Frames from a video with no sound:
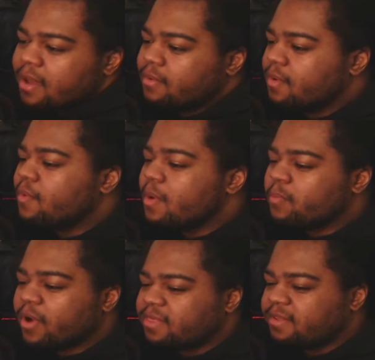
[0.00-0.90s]
what
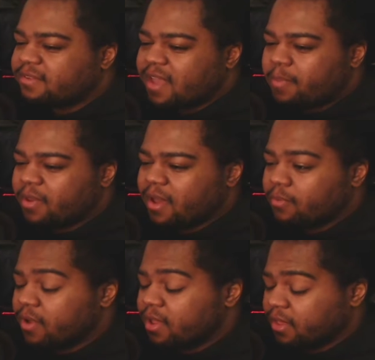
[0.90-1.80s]
brought this topic up
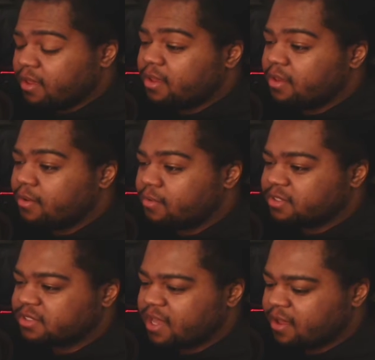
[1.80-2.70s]
really
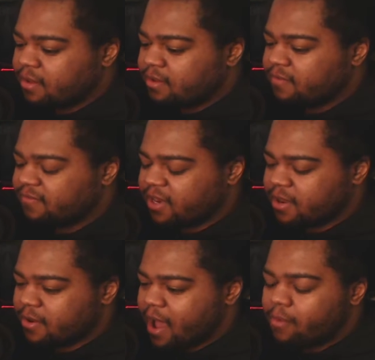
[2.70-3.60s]
was a
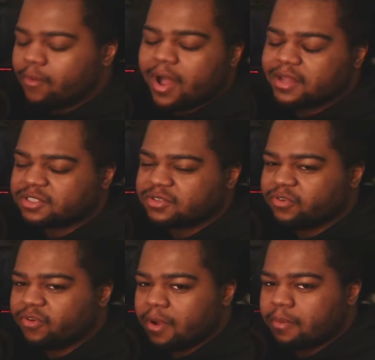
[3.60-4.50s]
video I watched
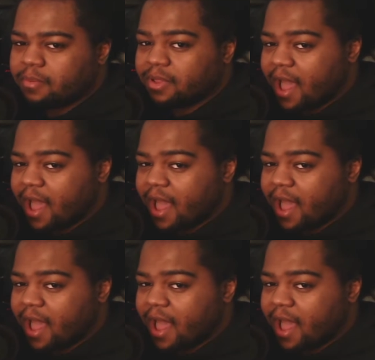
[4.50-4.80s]
from